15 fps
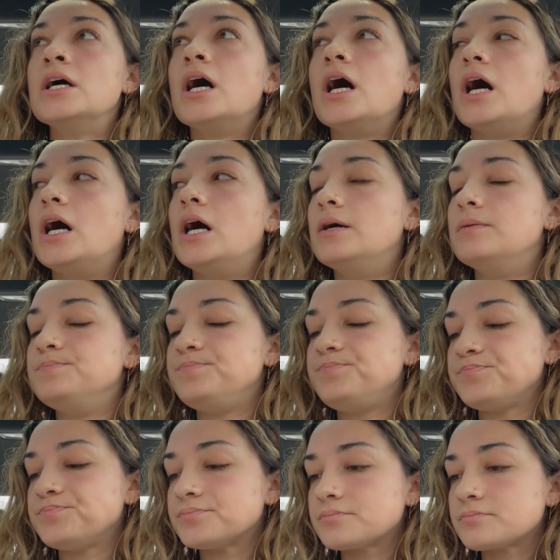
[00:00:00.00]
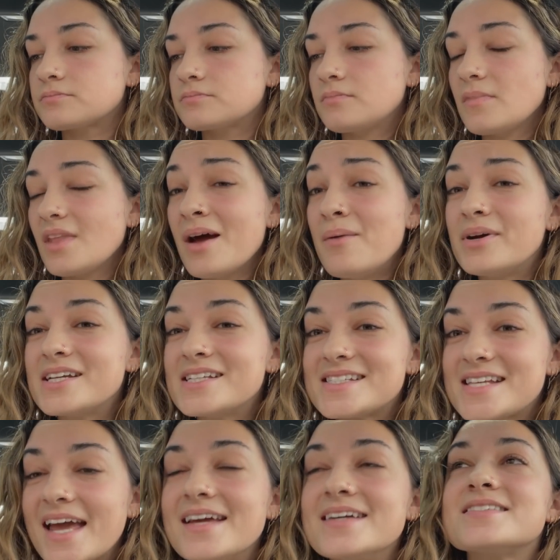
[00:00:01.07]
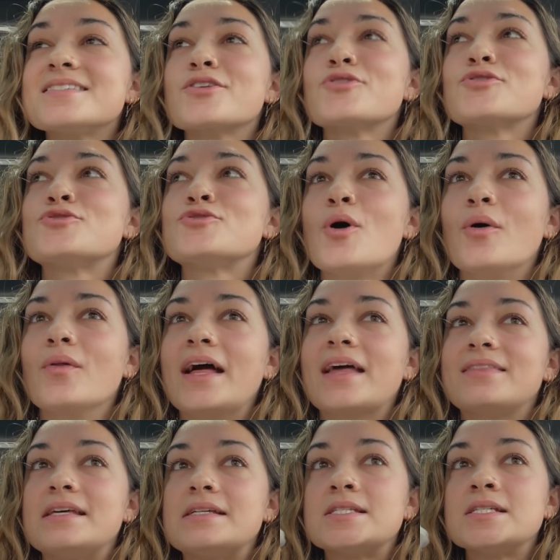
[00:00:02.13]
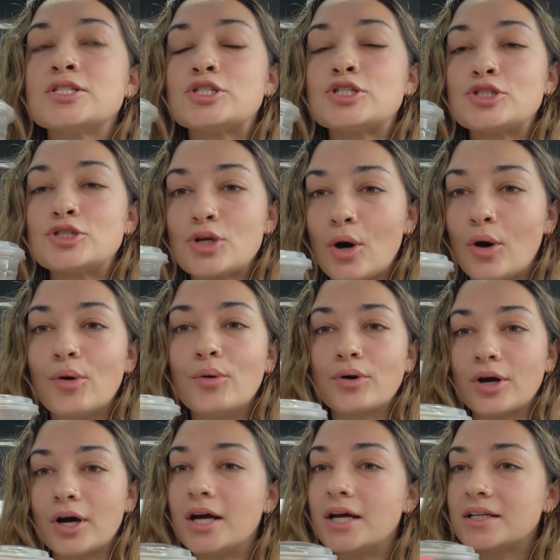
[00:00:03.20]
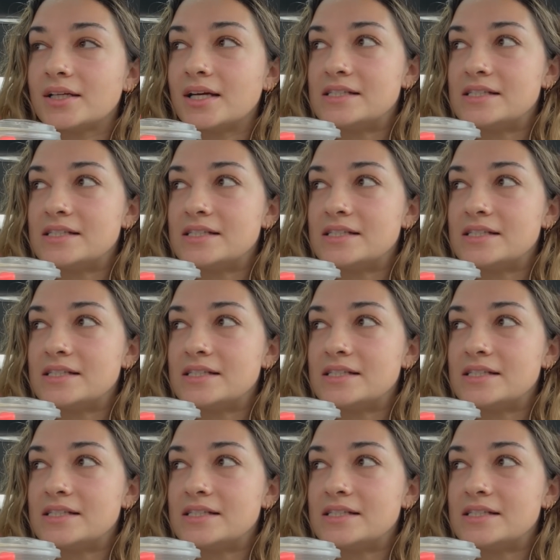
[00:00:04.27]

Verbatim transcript: Um, but it tastes so like this is so good